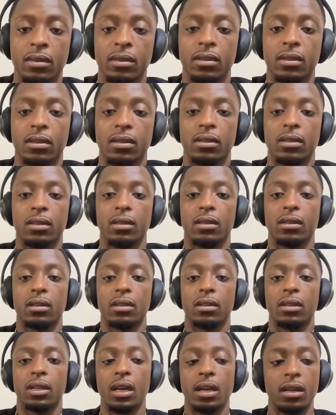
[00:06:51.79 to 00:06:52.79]
I can't believe
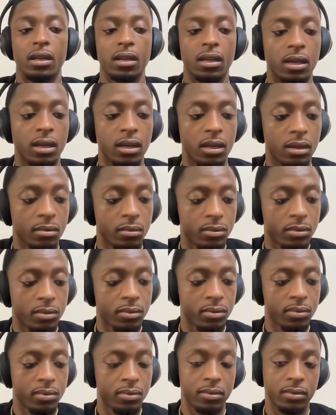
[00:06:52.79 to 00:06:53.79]
it. Like, I'm just
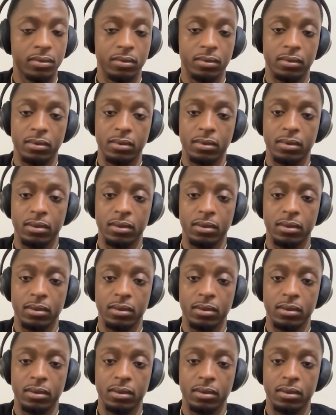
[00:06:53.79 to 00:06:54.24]
shocked right now.